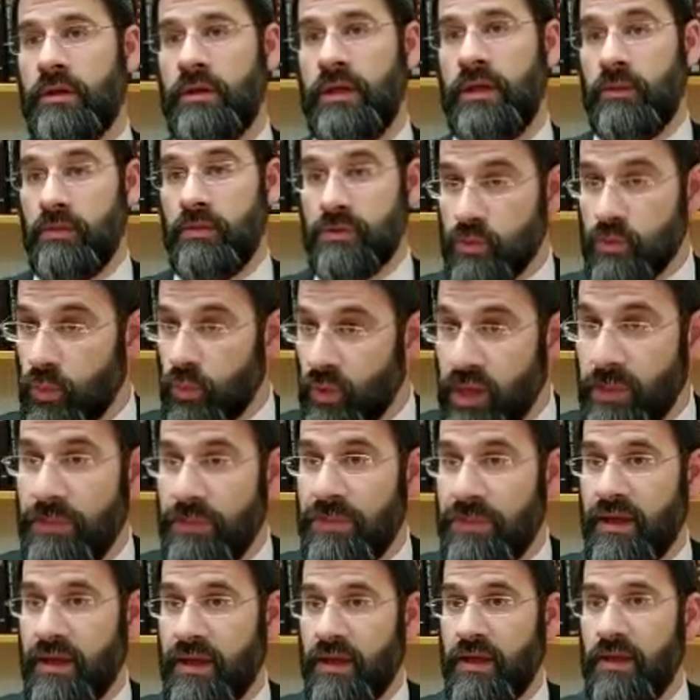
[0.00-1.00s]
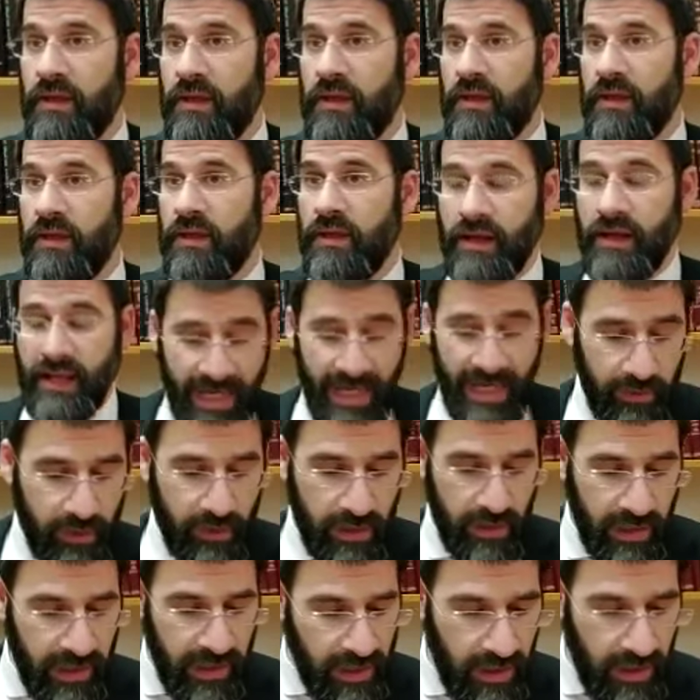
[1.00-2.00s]
he was weeping
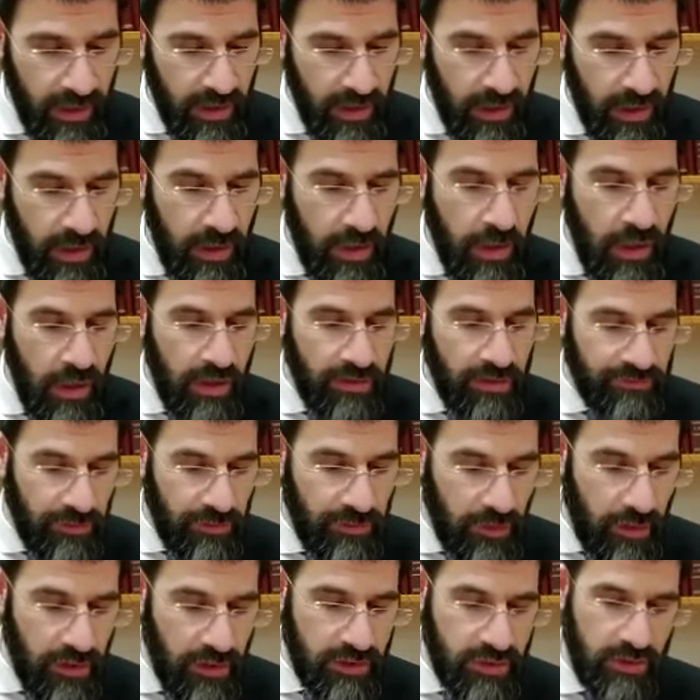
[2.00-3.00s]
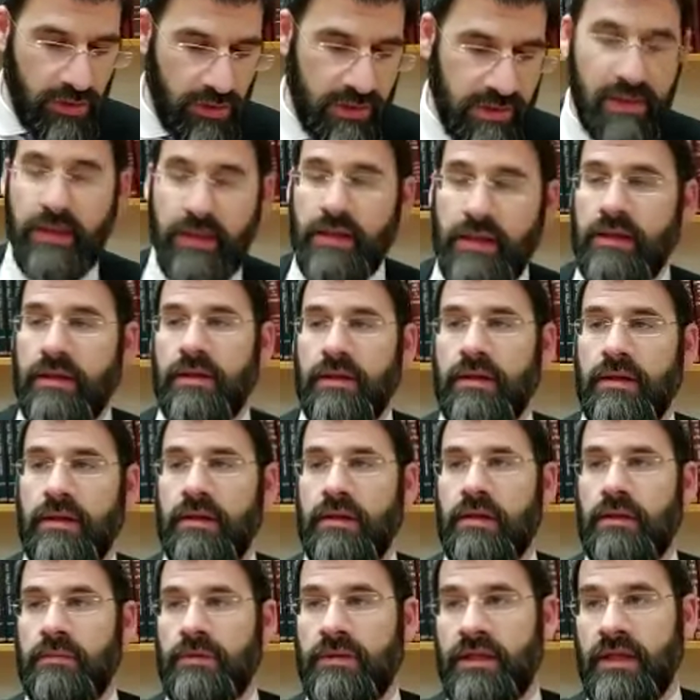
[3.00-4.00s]
loudly, but
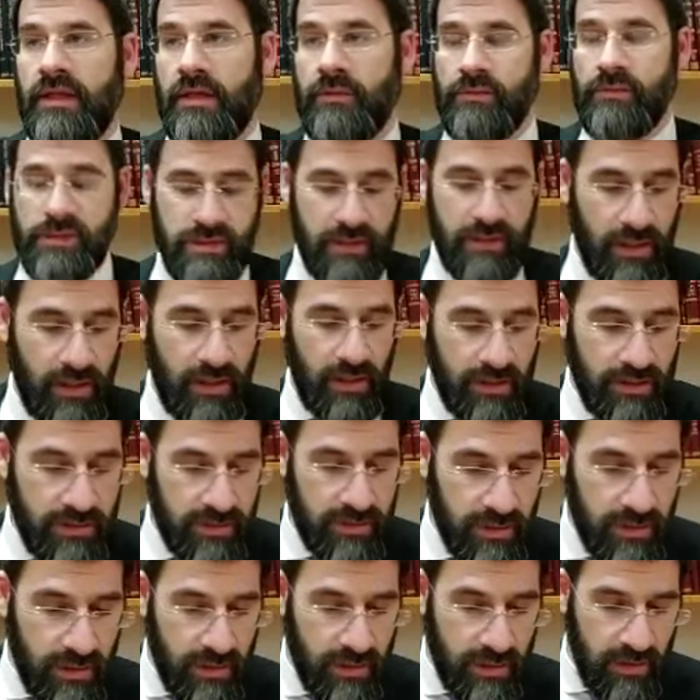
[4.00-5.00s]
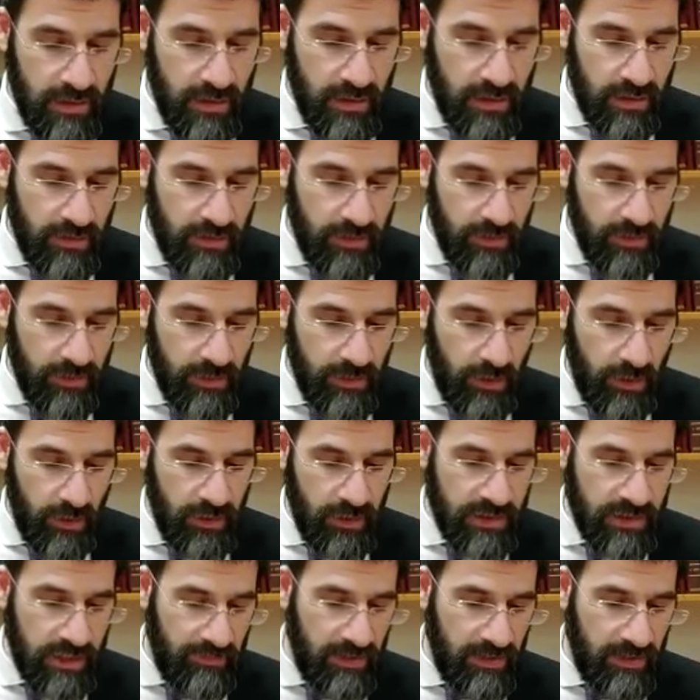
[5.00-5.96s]
then he was silent. Okay,